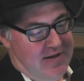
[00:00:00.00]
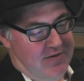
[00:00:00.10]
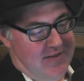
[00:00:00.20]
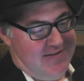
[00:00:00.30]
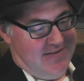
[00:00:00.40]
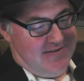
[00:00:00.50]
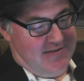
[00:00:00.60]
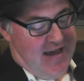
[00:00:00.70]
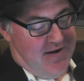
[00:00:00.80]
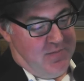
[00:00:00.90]
This is
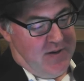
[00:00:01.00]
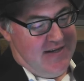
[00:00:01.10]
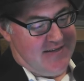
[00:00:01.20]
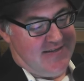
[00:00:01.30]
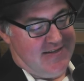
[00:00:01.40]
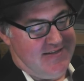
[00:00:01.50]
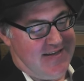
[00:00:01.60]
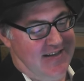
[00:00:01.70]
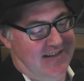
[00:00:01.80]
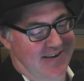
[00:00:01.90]
Gary Peters says,
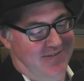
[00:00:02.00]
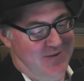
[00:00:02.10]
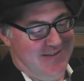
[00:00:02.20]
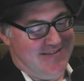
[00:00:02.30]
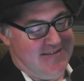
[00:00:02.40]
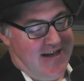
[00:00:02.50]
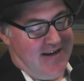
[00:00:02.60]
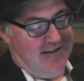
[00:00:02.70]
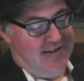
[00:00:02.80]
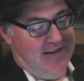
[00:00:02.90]
suddenly everyone
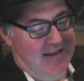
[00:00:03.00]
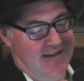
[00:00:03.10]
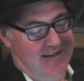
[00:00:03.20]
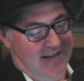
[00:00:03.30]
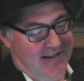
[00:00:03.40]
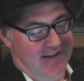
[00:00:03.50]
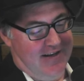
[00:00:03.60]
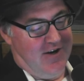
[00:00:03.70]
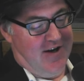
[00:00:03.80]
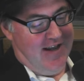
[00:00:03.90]
started giggling
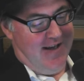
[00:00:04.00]
and I had